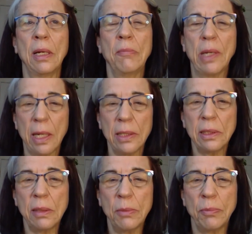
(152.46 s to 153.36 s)
because
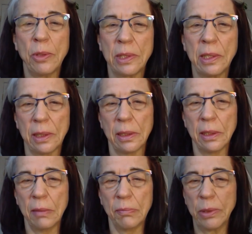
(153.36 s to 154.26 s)
I'm a musician
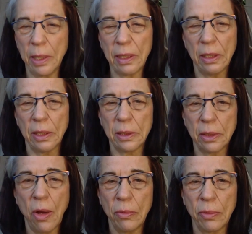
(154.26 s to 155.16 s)
and particularly a
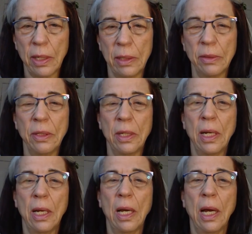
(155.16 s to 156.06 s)
songwriter,
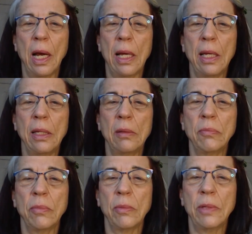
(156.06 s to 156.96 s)
I
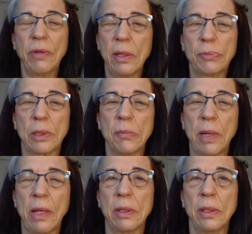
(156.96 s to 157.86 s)
developed a
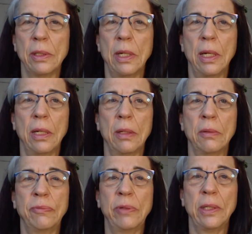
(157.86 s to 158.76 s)
method
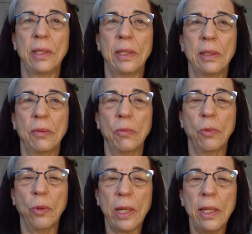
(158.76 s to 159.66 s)
of
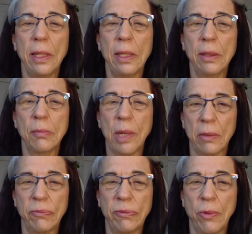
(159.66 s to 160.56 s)
working in the
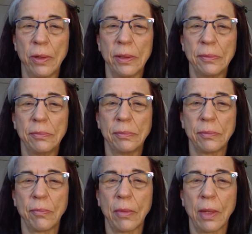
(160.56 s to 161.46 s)
metaphor.
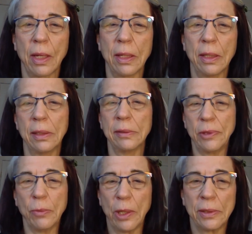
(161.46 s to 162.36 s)

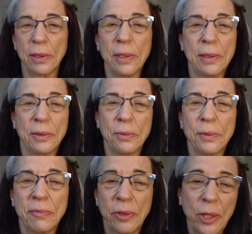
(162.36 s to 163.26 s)
If you want to turn it into
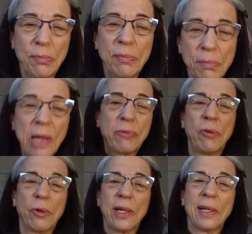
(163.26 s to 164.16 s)
a verb,
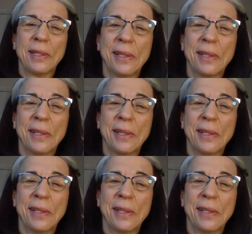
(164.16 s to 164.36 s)
metaphoring.